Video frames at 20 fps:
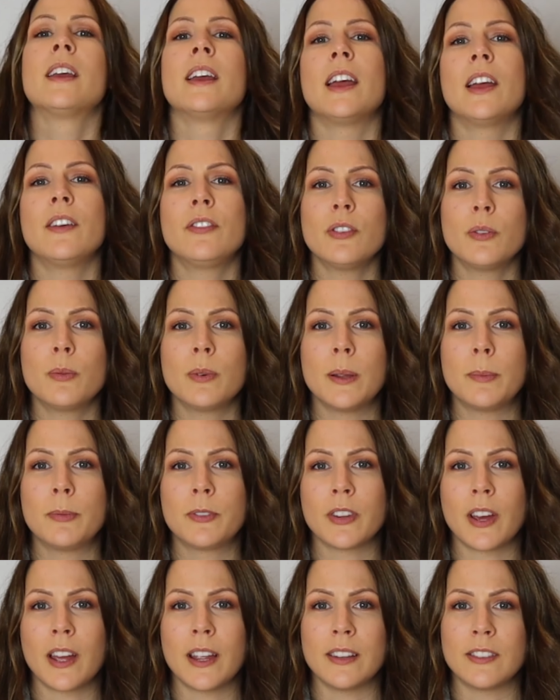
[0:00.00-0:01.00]
If your
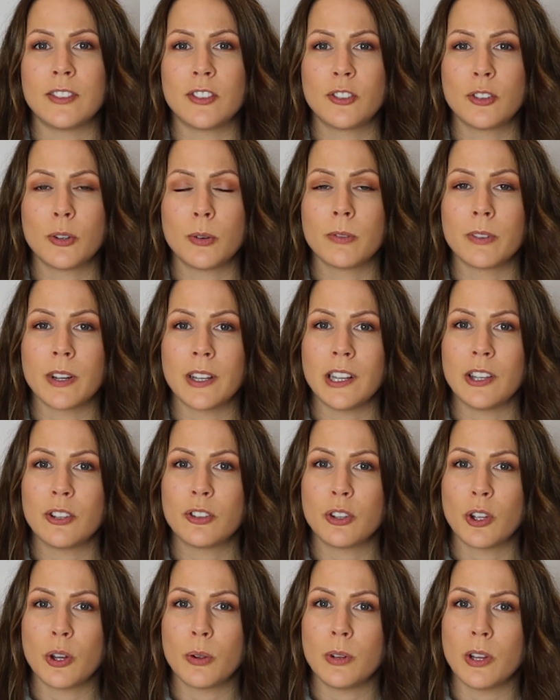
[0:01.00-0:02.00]
website is still really
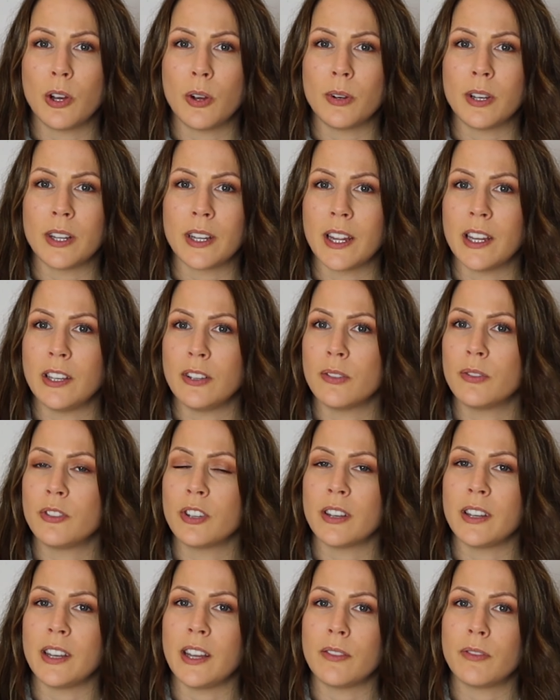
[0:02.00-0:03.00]
slow loading and you've
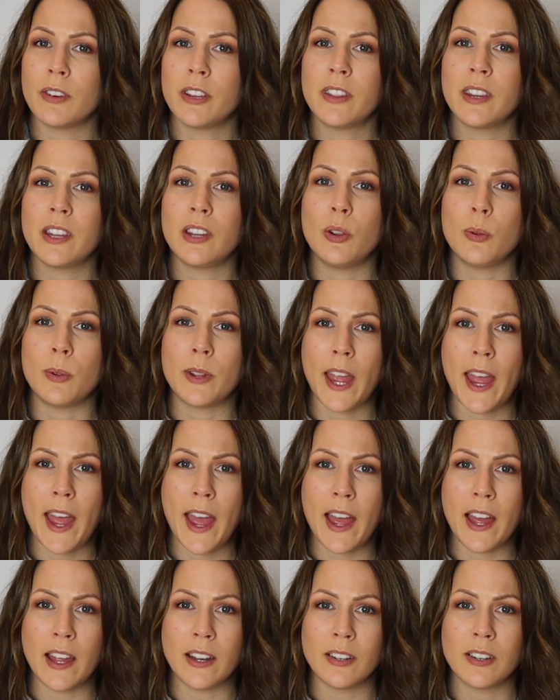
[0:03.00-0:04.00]
done everything you
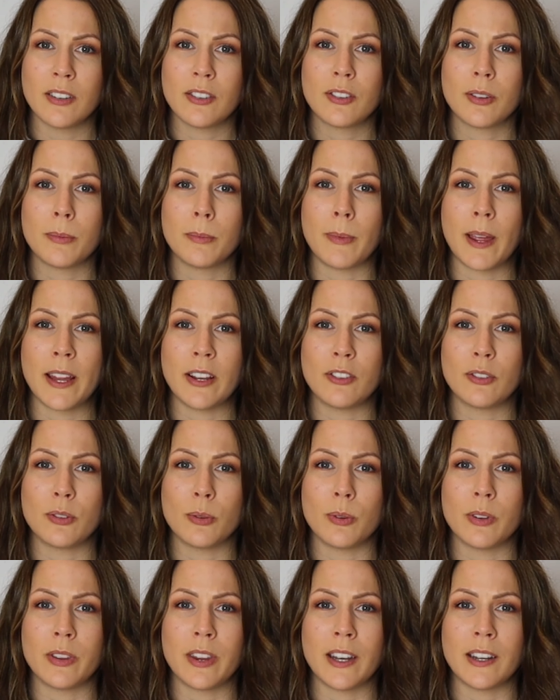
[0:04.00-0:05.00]
can to make
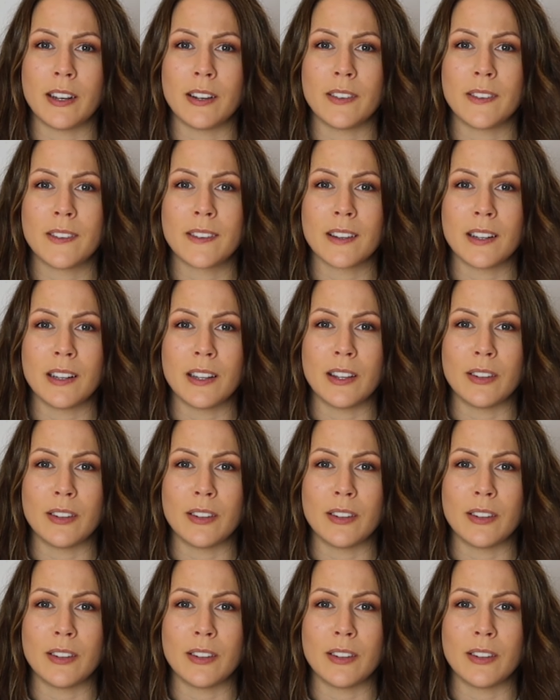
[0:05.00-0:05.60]
sure that it's